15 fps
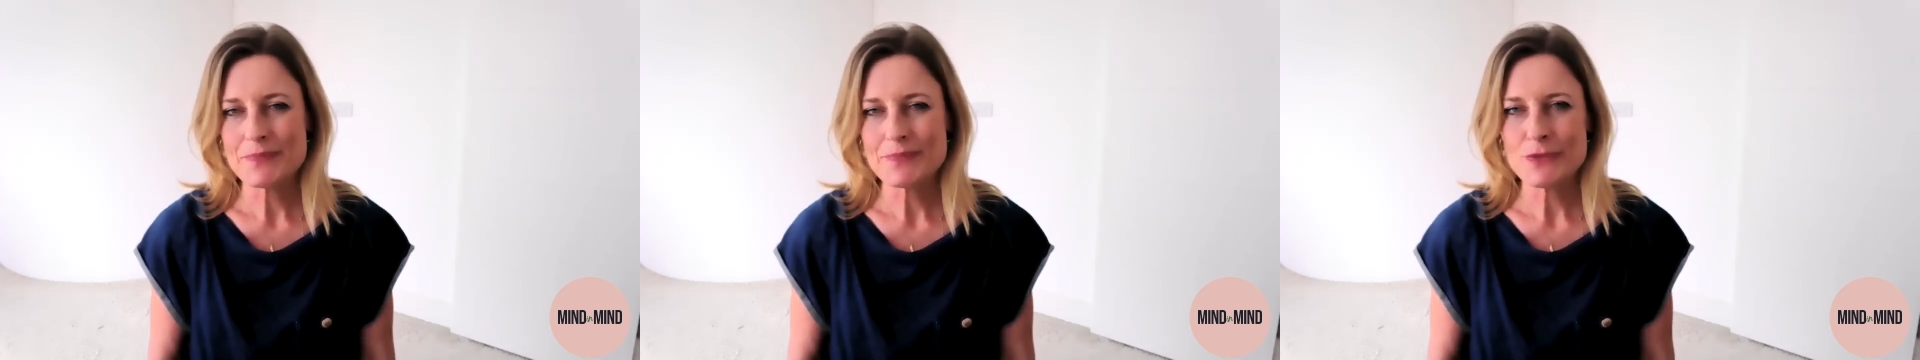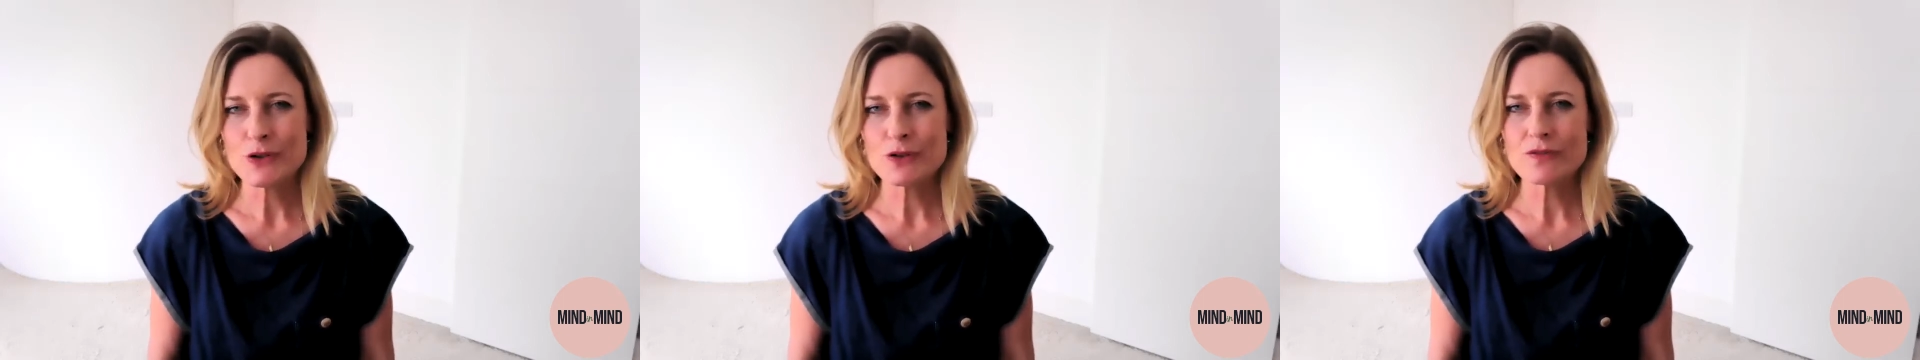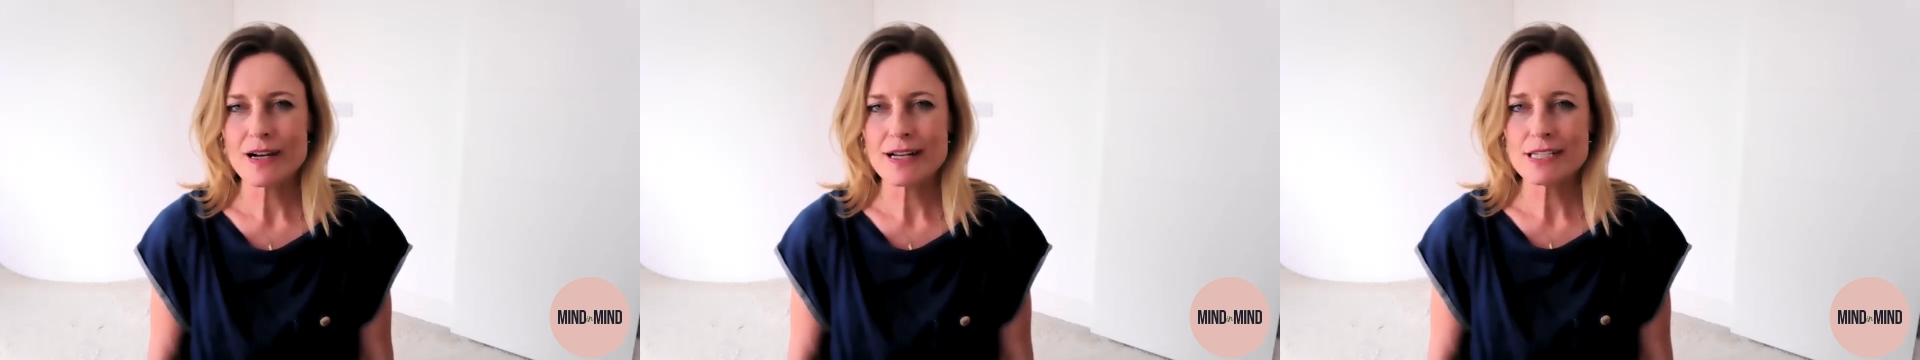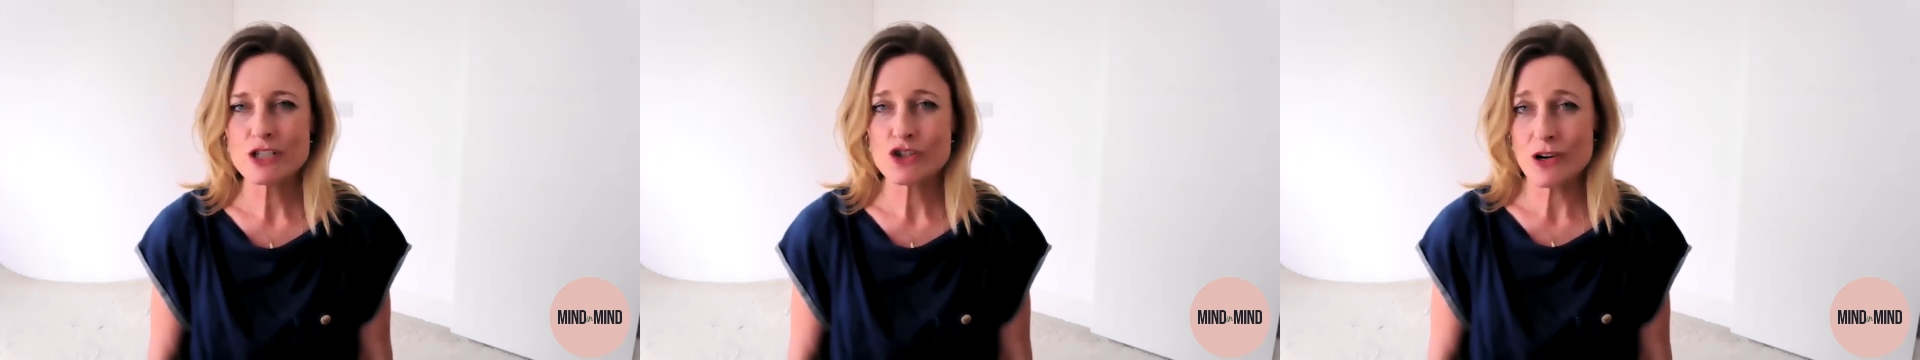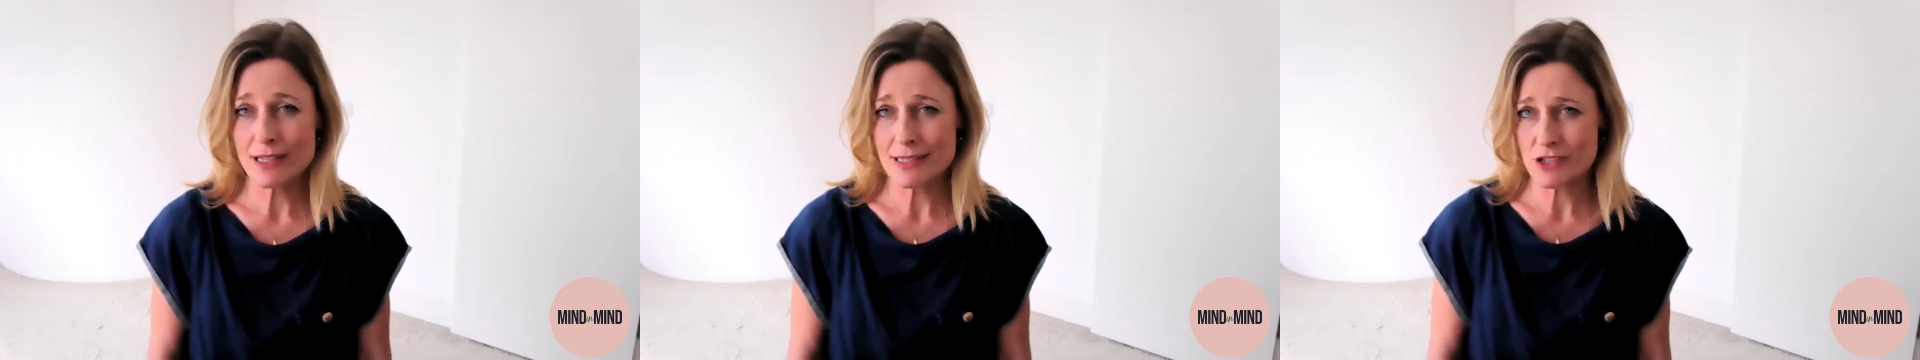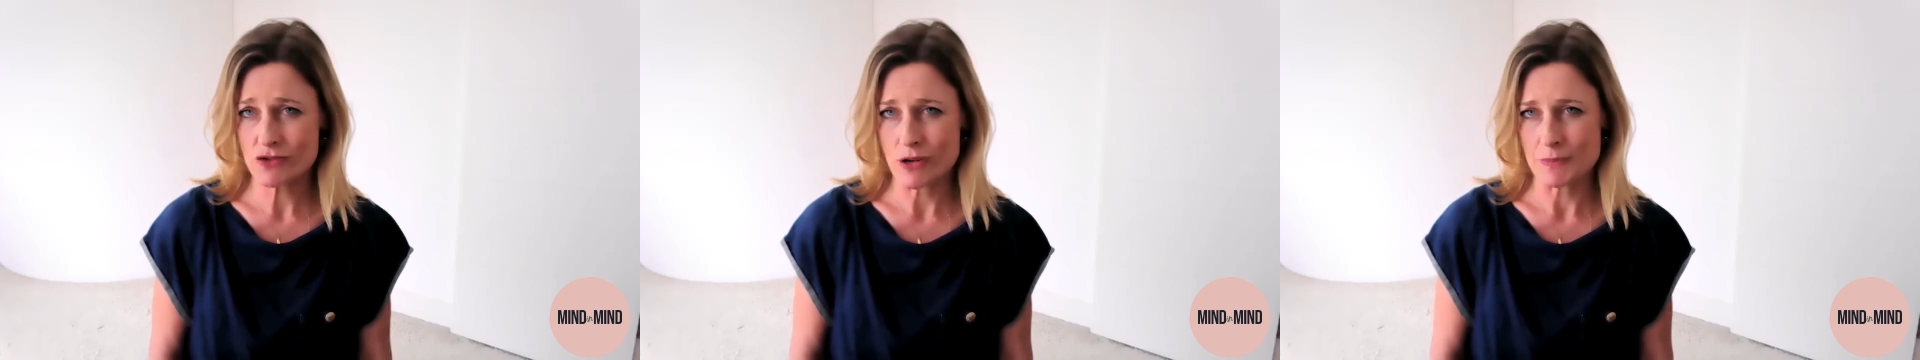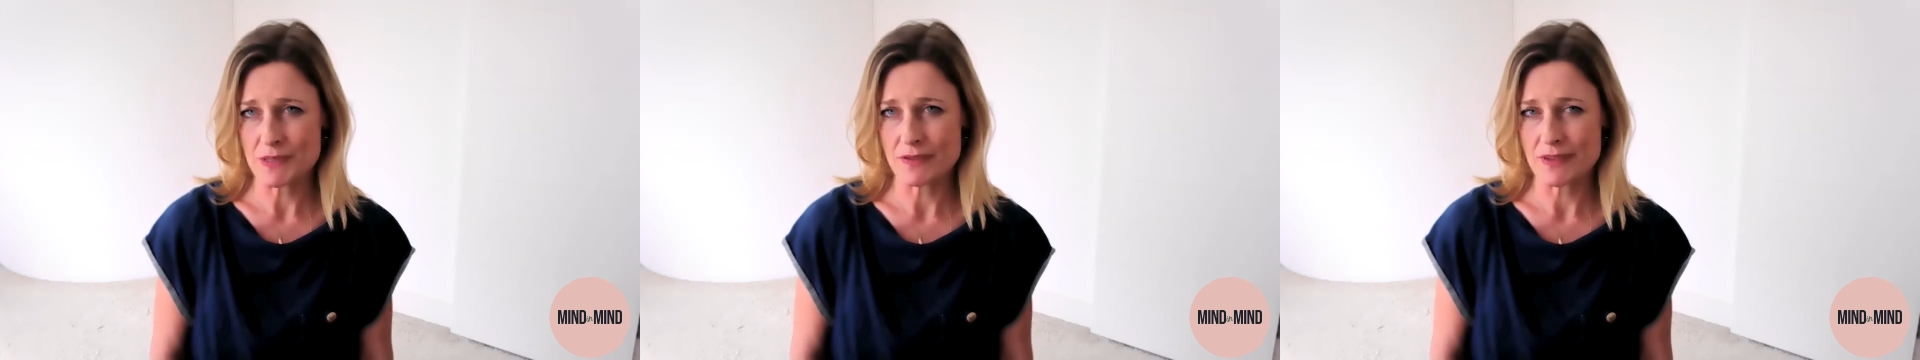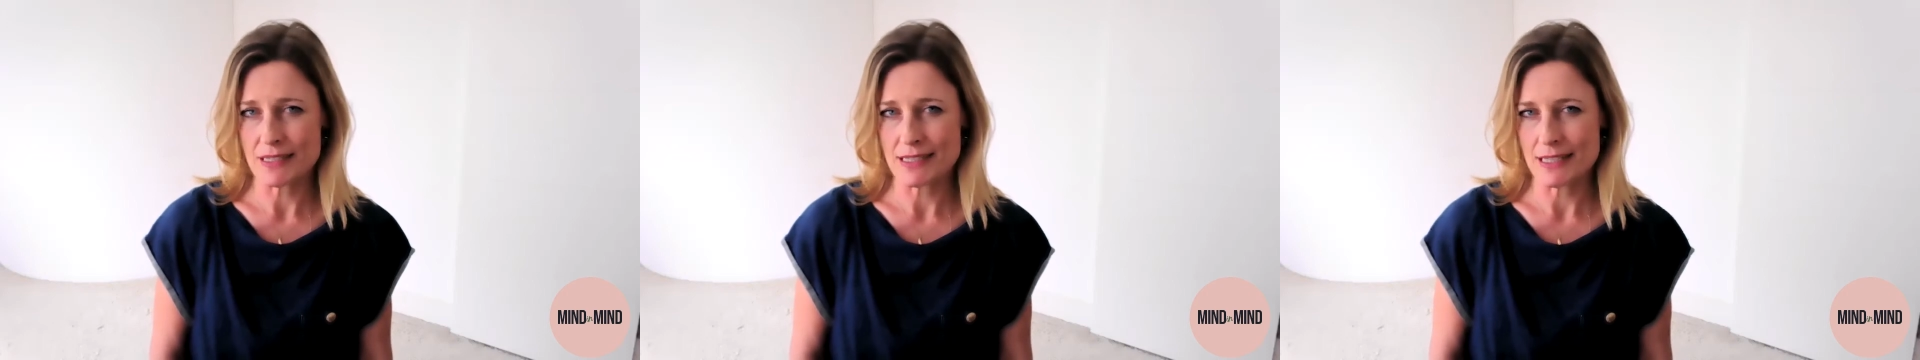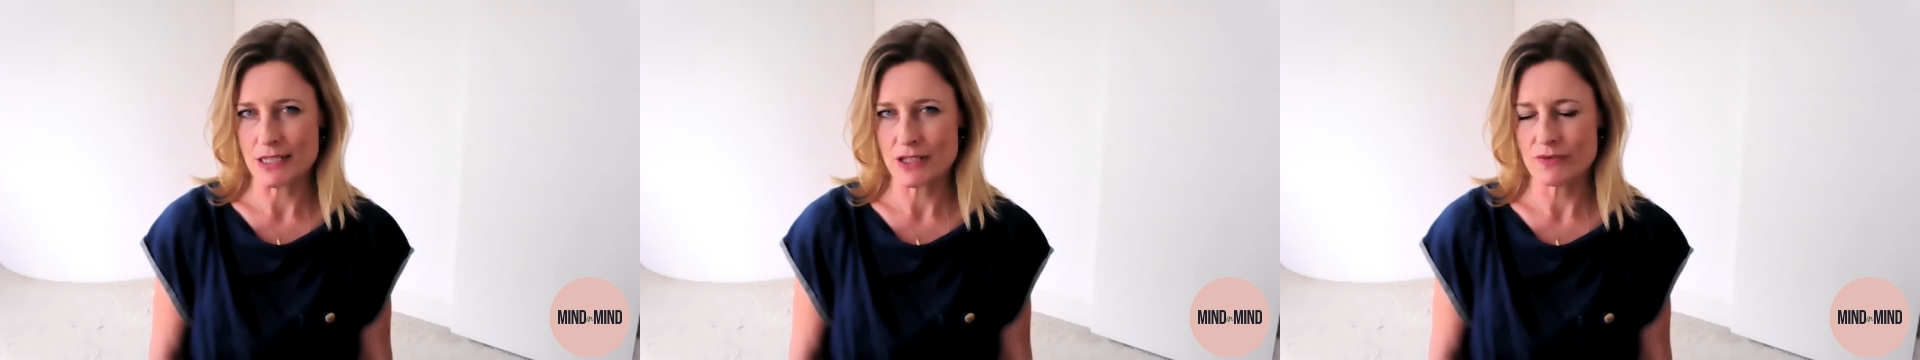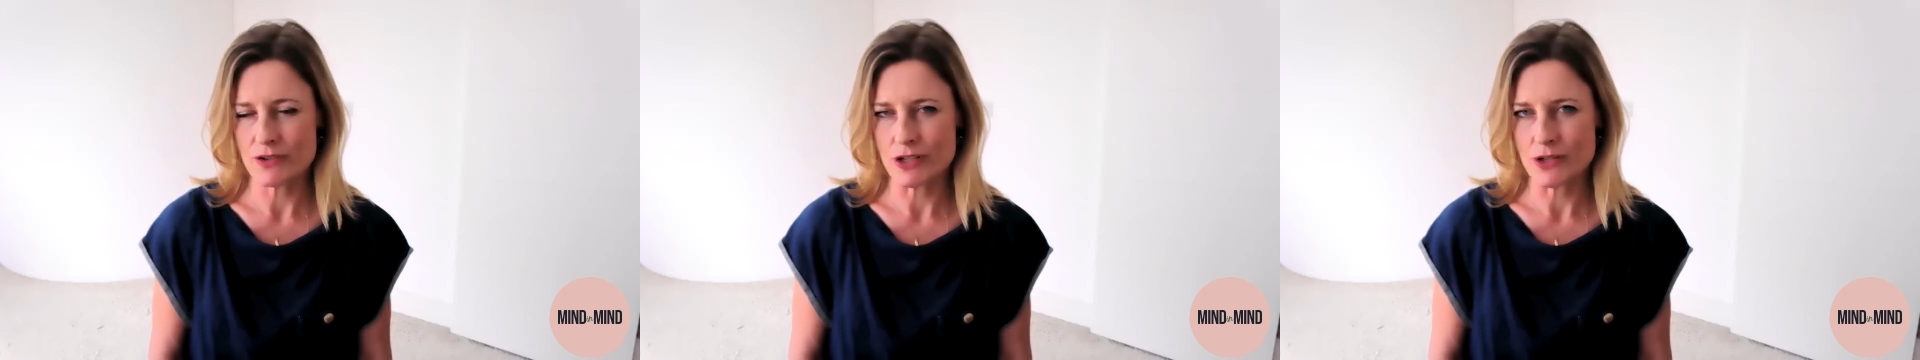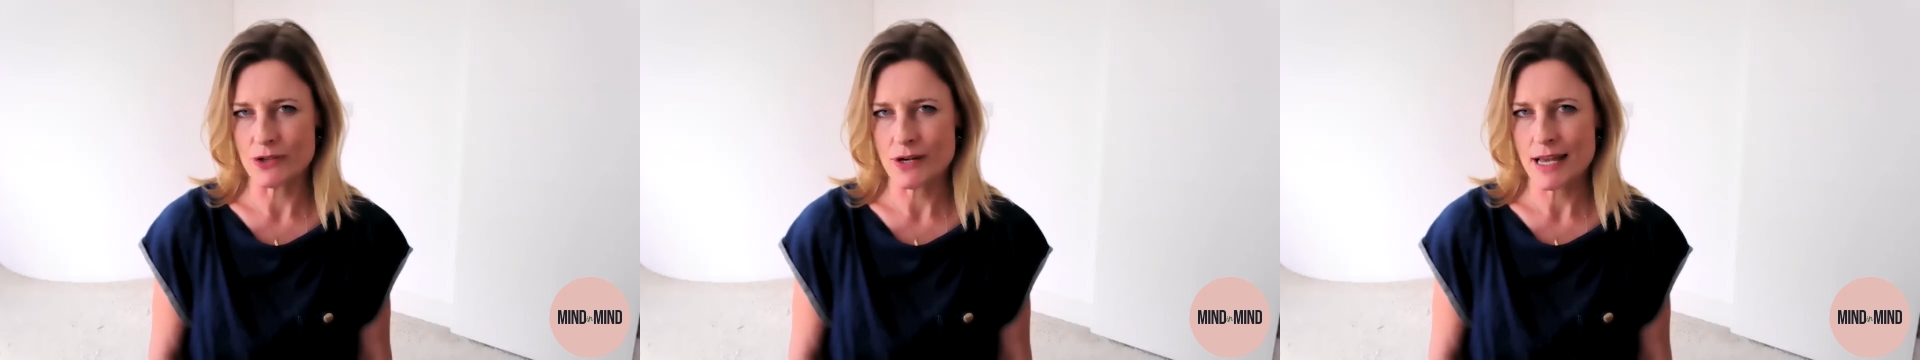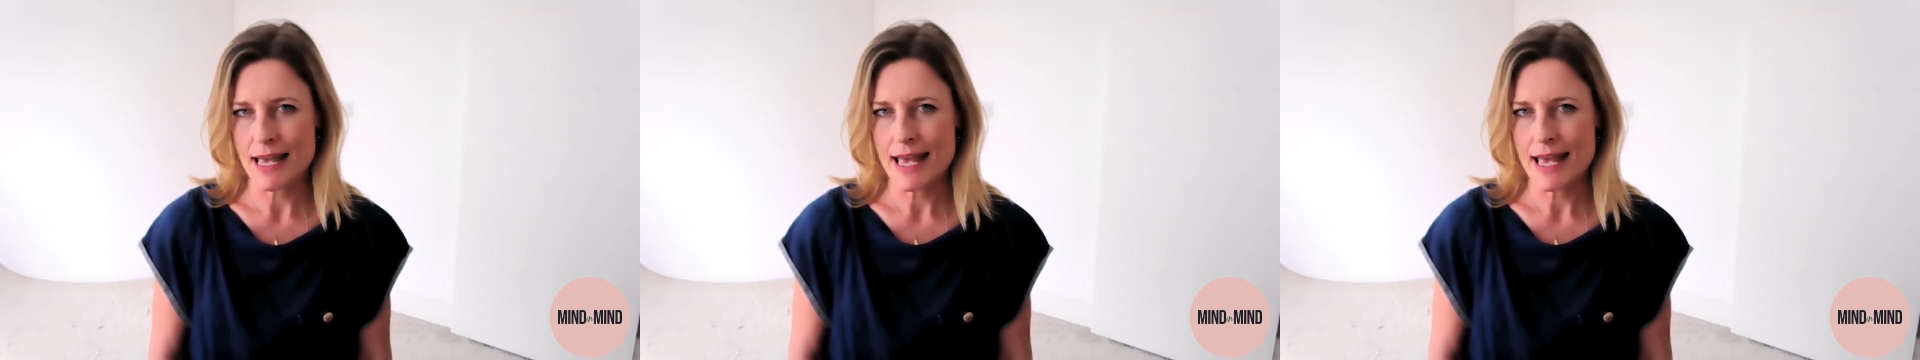you'll find a transcript of this interview